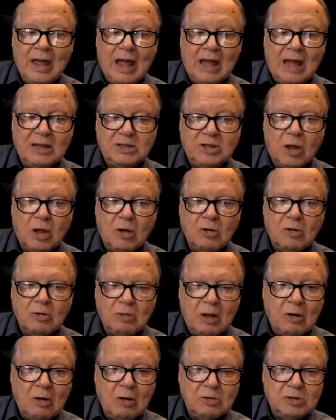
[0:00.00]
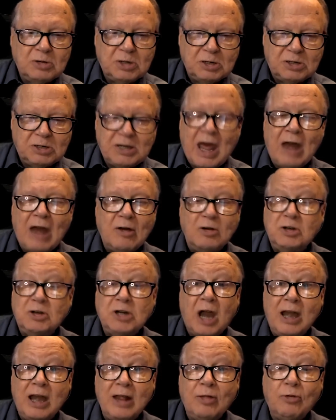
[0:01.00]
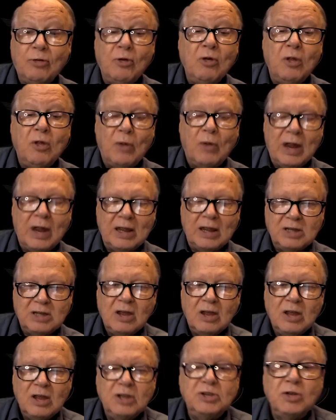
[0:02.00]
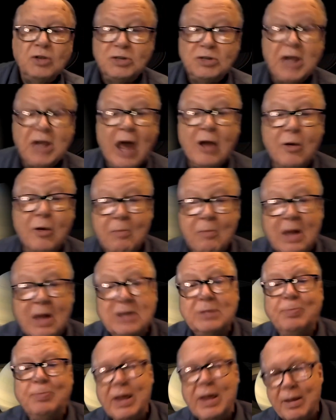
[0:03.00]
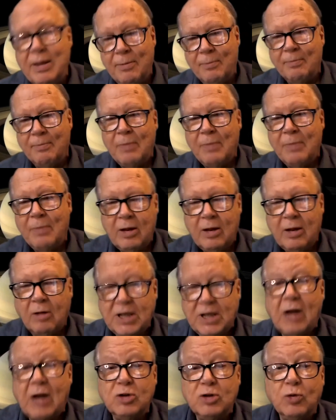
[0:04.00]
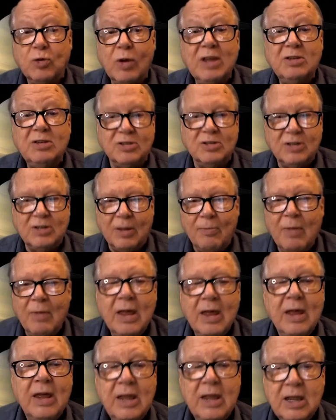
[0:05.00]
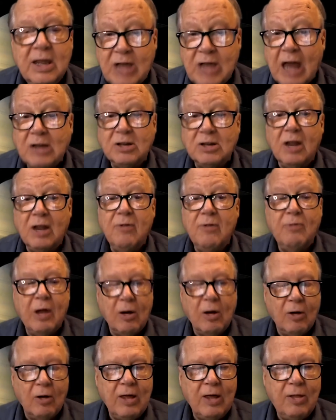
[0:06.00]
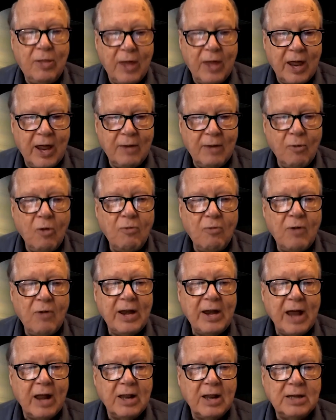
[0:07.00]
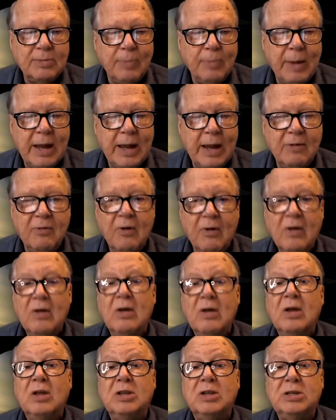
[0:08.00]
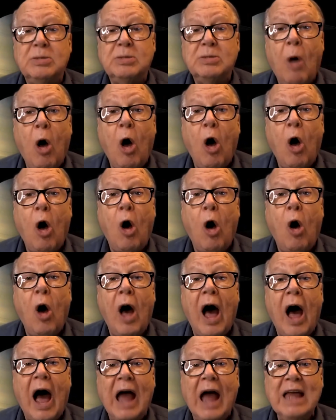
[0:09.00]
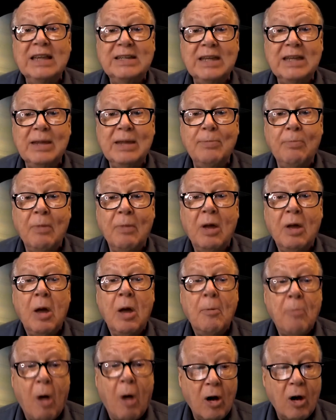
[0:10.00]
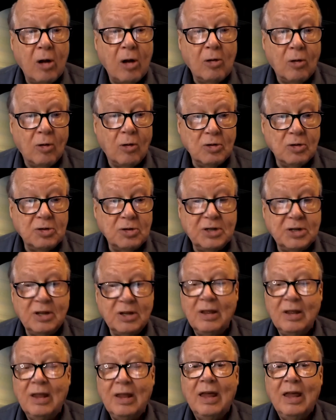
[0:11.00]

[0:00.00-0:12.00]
And so there's Saturn shining through the rings. So Saturn must be, Saturn's ring system is actually fairly thin. We'll find out it's made of small, icy particles.